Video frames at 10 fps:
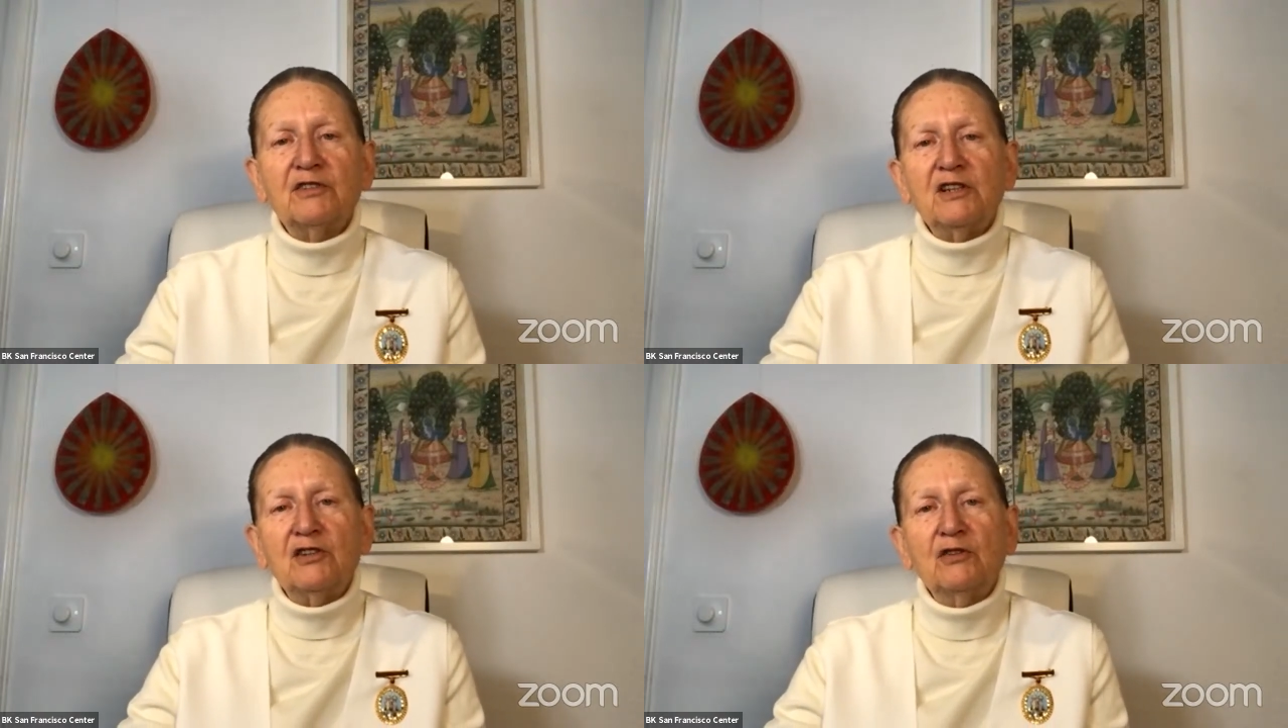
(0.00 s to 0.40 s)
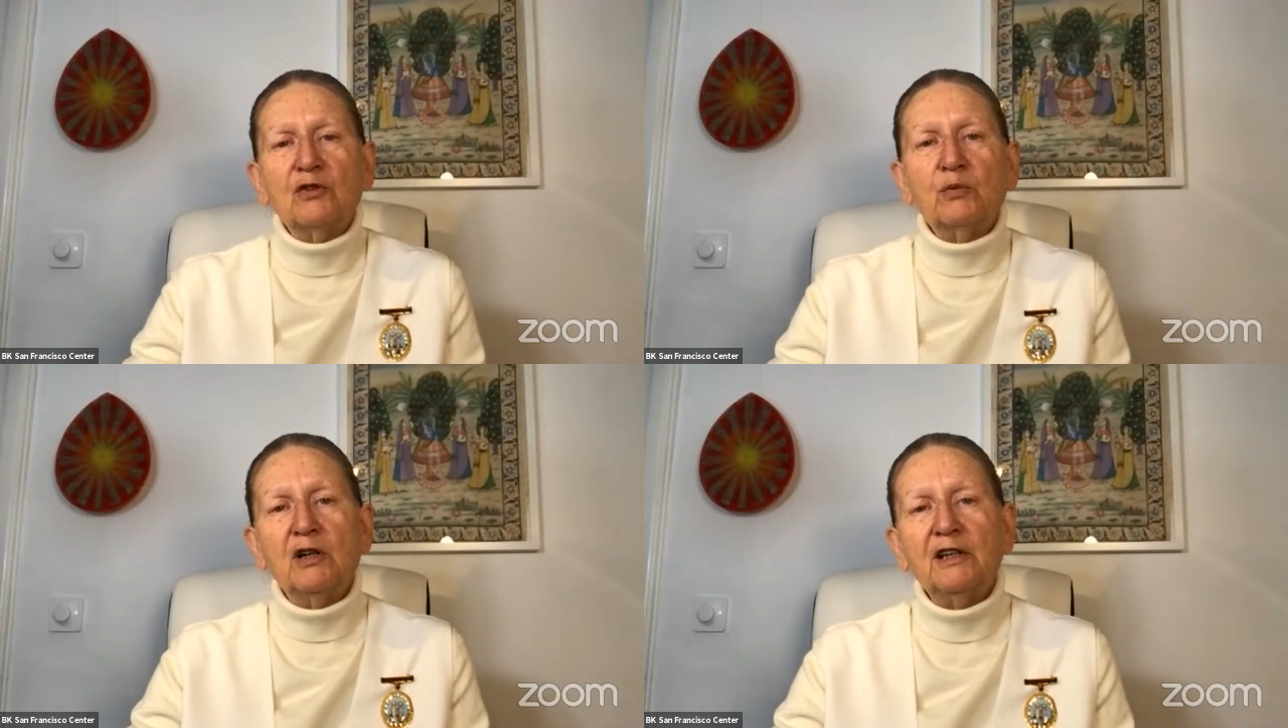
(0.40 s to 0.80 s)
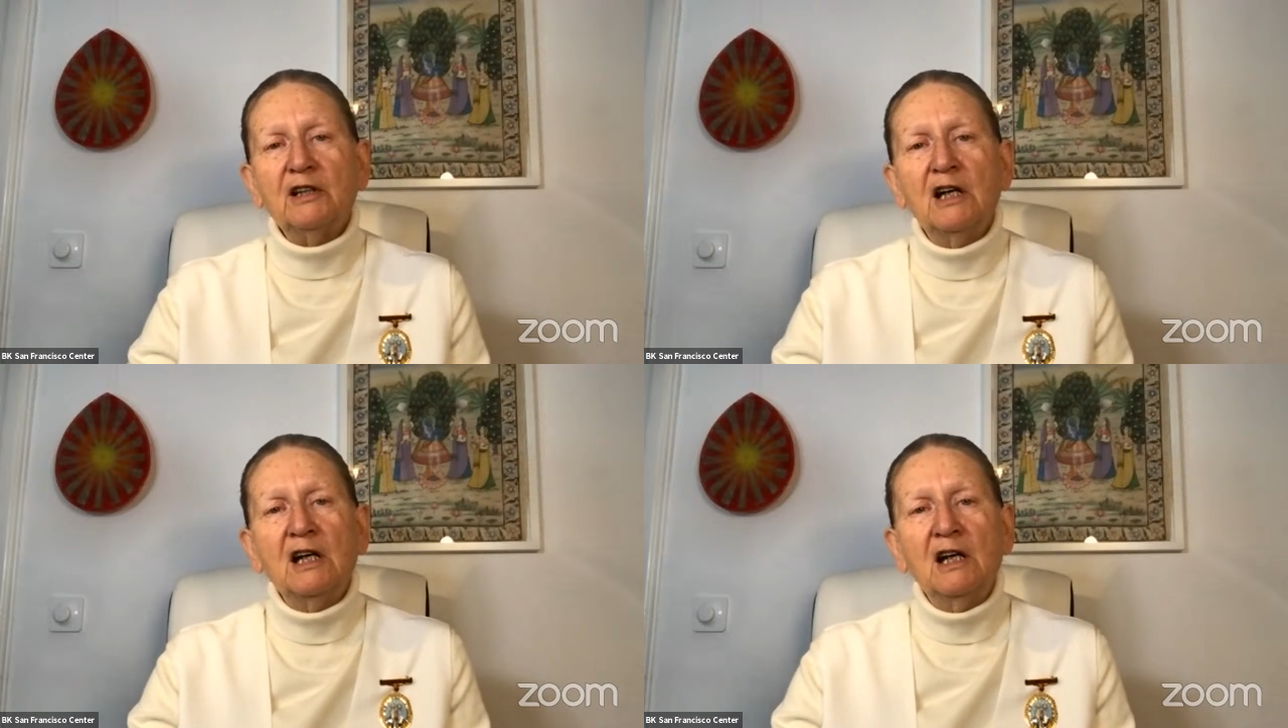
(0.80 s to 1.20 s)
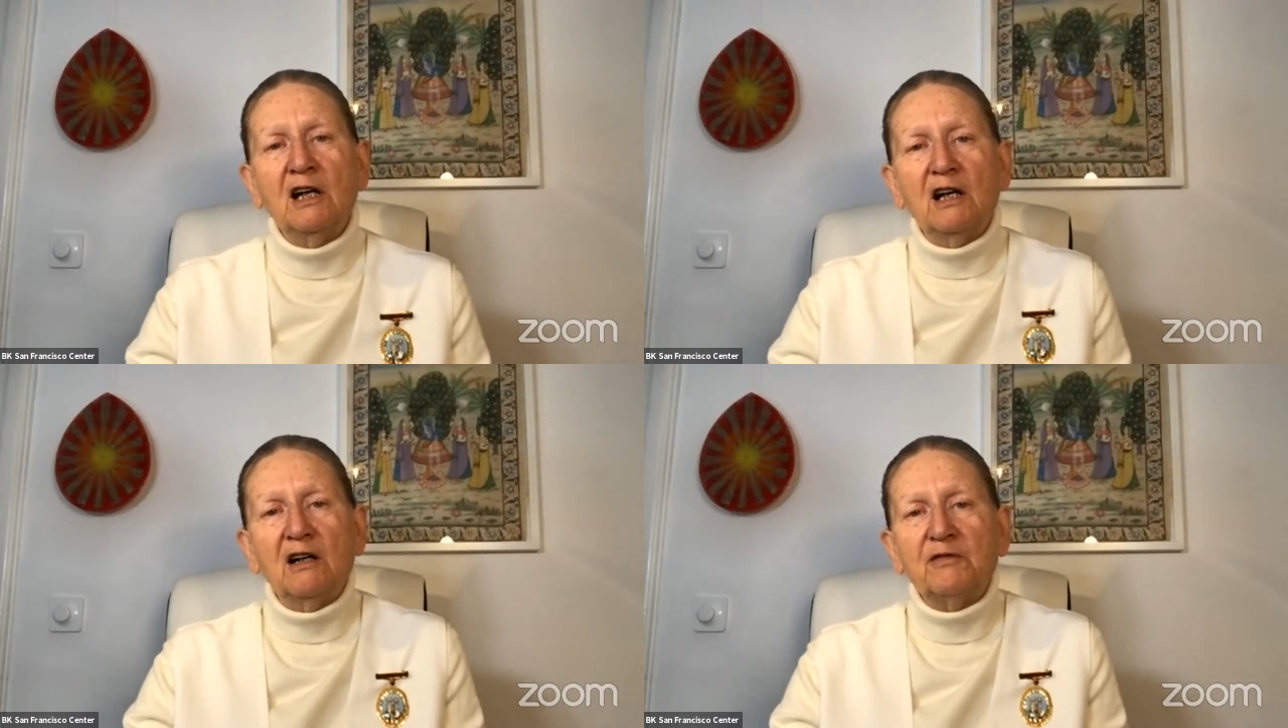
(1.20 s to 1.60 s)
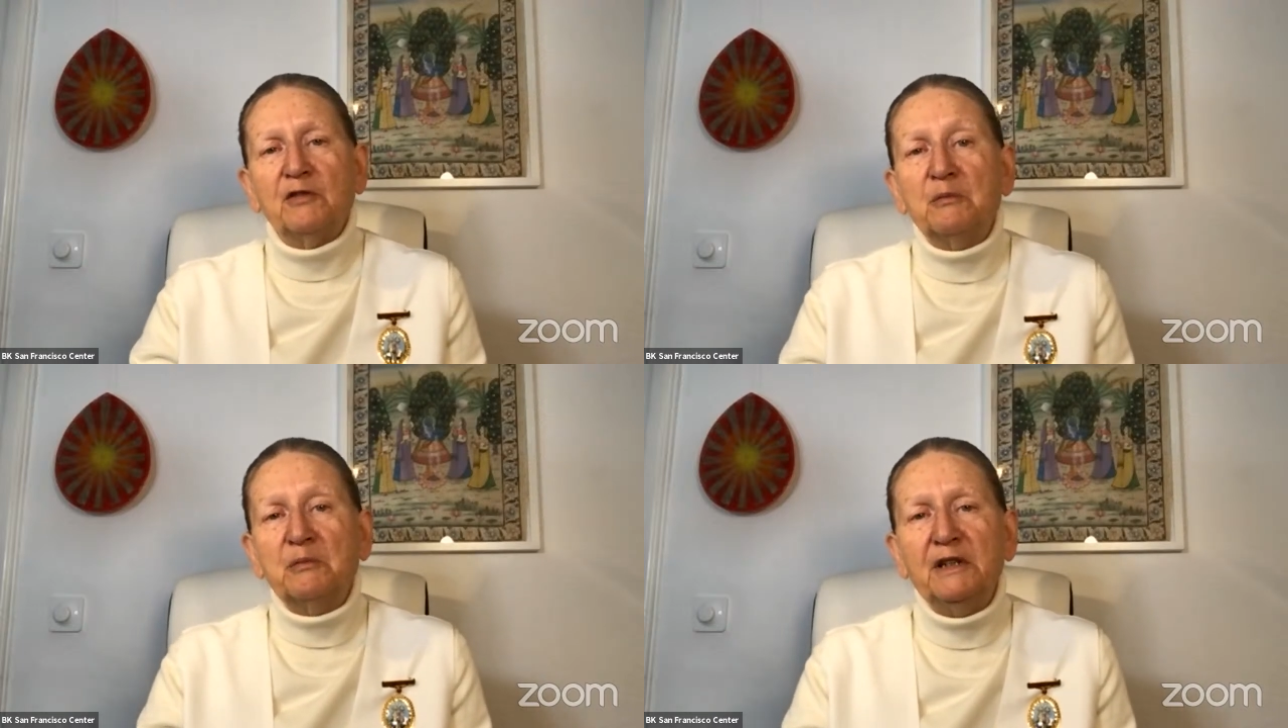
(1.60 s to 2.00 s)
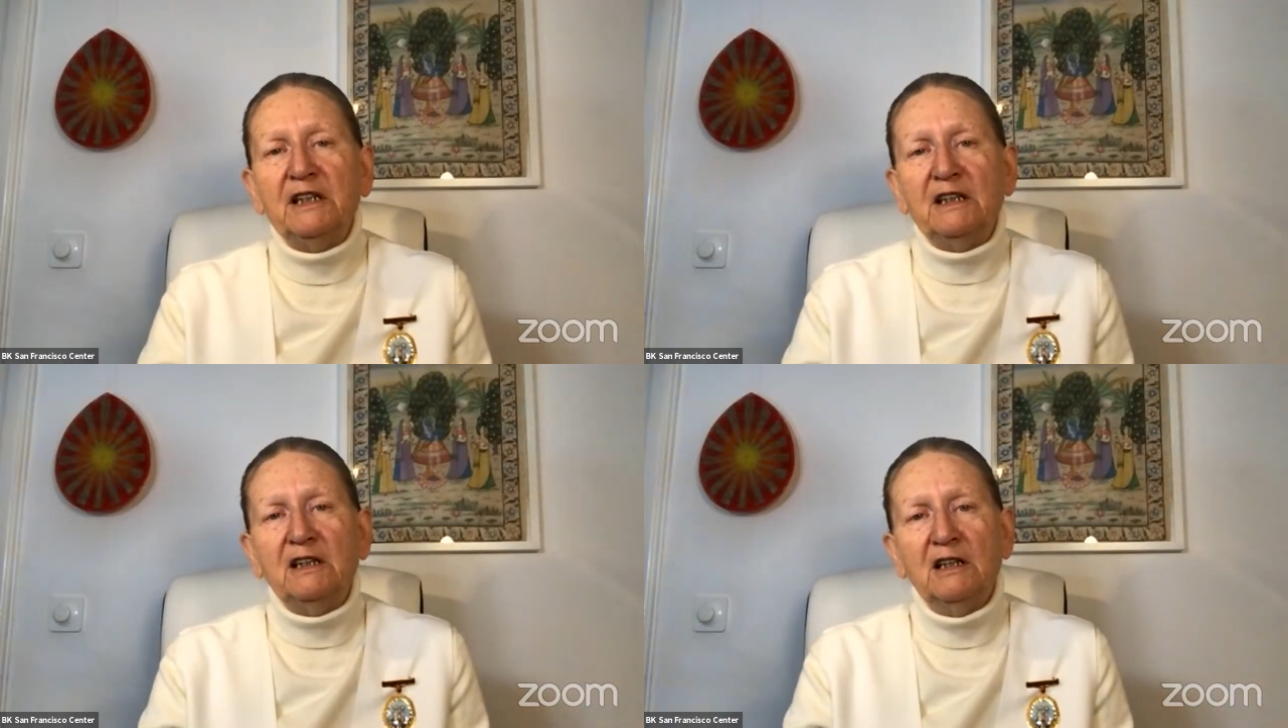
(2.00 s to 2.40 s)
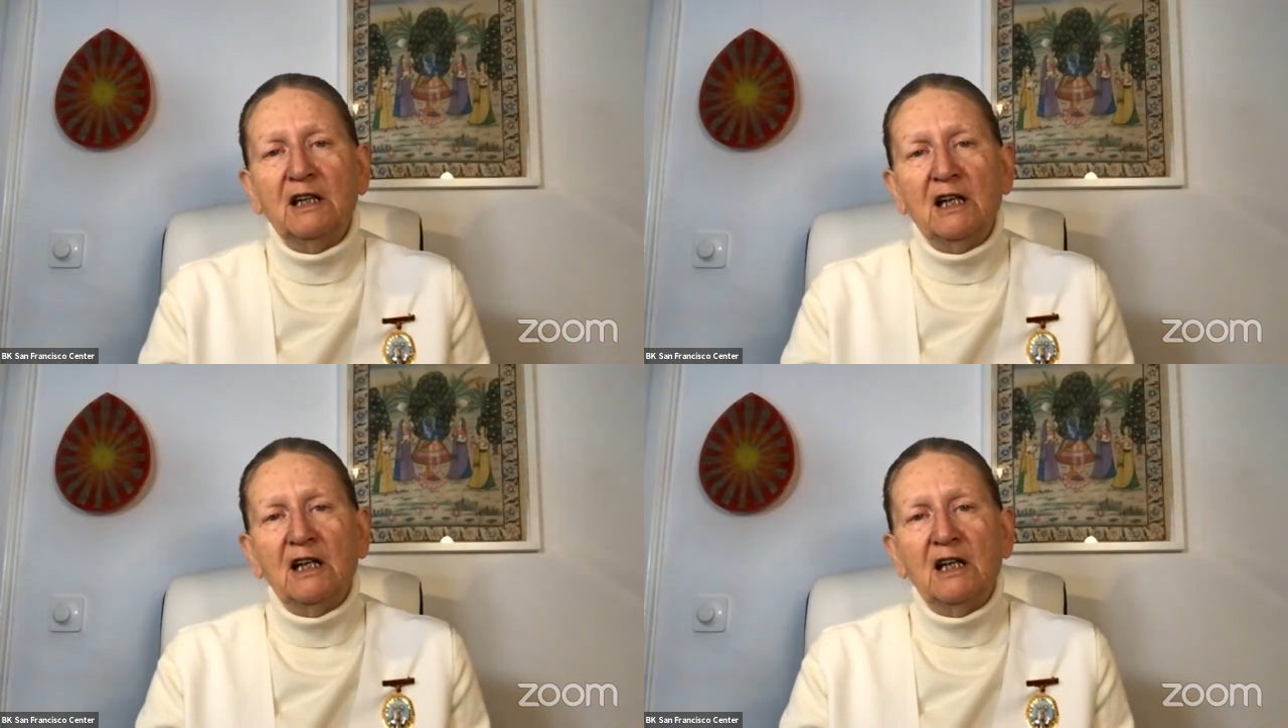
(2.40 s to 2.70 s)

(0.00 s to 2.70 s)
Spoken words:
reasons why, for me,